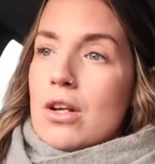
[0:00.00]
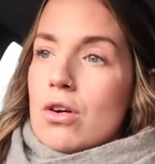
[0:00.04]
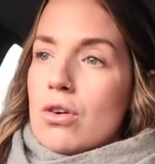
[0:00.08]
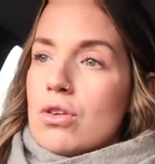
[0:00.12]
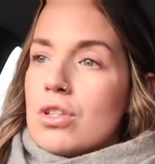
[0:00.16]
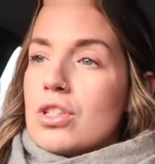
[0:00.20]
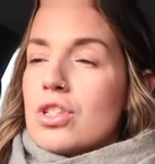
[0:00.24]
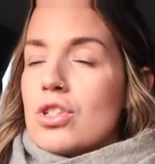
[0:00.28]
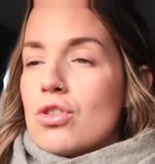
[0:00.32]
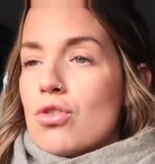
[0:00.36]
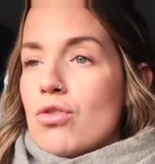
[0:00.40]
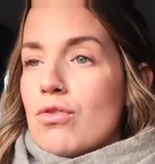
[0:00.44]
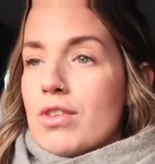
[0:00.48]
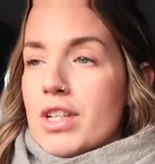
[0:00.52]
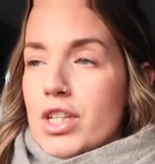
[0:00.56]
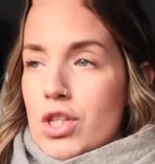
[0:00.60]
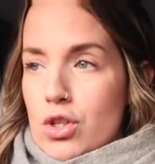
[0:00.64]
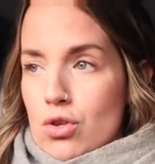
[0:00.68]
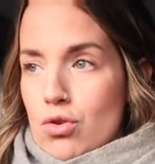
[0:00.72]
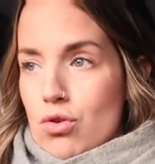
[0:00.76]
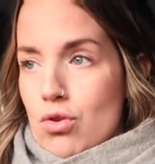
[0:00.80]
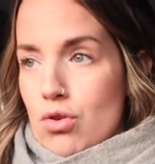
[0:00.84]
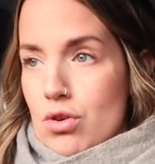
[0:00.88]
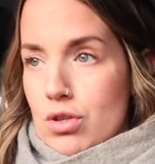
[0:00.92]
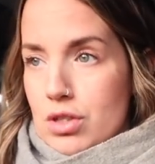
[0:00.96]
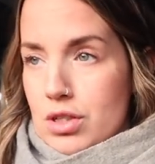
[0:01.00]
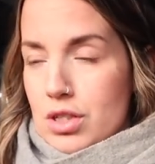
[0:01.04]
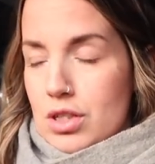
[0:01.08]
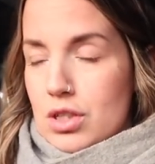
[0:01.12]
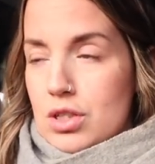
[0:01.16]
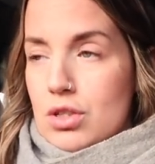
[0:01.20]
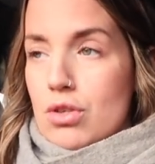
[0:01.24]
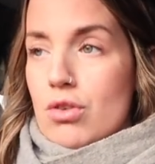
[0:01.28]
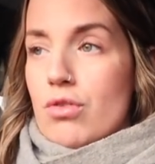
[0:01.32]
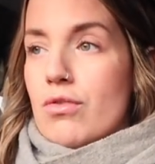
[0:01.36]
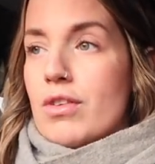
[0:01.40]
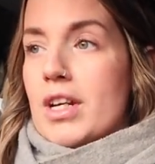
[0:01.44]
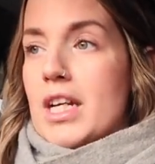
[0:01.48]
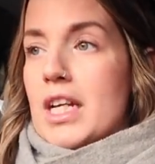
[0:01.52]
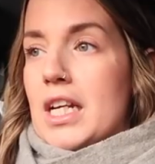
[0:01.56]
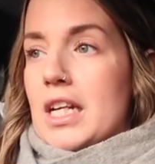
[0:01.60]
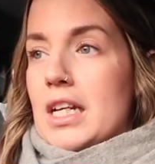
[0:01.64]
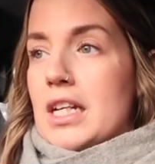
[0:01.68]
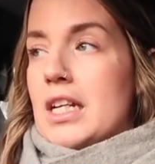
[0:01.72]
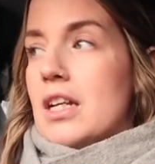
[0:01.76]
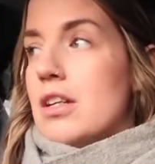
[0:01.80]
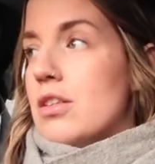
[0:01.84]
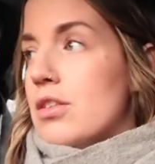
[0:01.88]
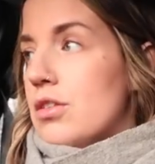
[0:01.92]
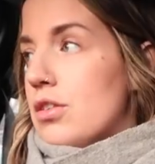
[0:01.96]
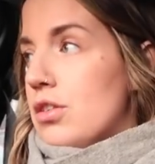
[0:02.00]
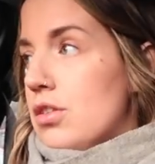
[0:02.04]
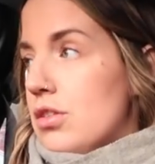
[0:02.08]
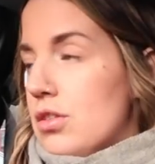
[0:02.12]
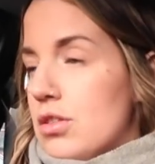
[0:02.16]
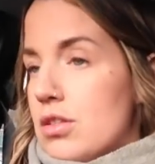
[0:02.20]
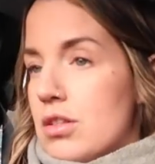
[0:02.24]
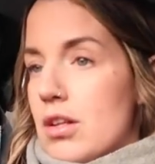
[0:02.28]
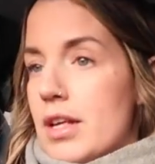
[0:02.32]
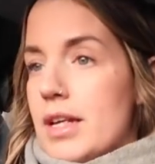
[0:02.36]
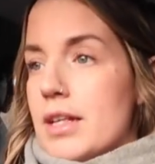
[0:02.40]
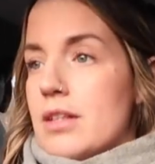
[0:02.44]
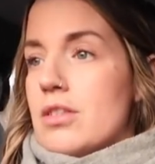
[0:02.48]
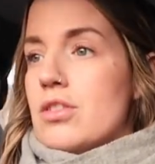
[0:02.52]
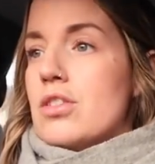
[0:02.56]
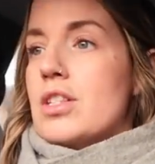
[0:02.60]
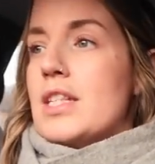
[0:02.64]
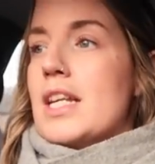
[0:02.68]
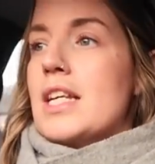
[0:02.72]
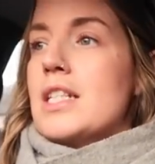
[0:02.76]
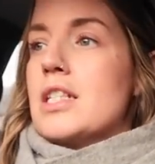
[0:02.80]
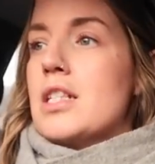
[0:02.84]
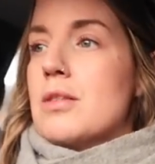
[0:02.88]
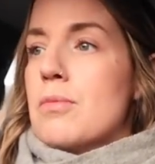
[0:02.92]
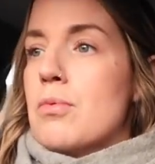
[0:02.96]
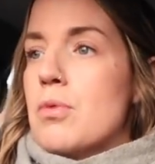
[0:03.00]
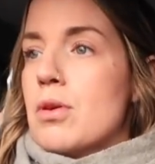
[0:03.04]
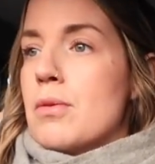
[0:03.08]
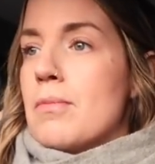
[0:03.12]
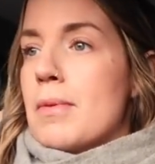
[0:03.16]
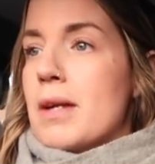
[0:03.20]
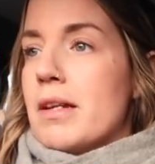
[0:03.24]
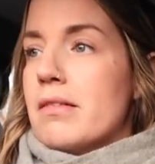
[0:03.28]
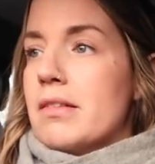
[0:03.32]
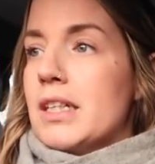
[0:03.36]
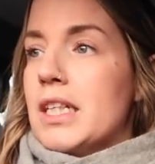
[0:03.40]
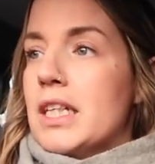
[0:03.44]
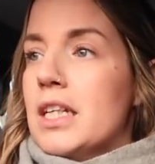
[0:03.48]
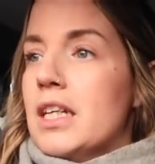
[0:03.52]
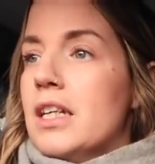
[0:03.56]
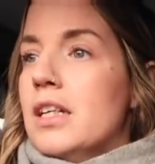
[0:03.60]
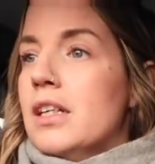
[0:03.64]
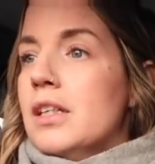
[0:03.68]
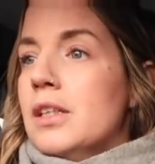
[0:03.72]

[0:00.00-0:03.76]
long story short, sorry, just get to the point, Mary.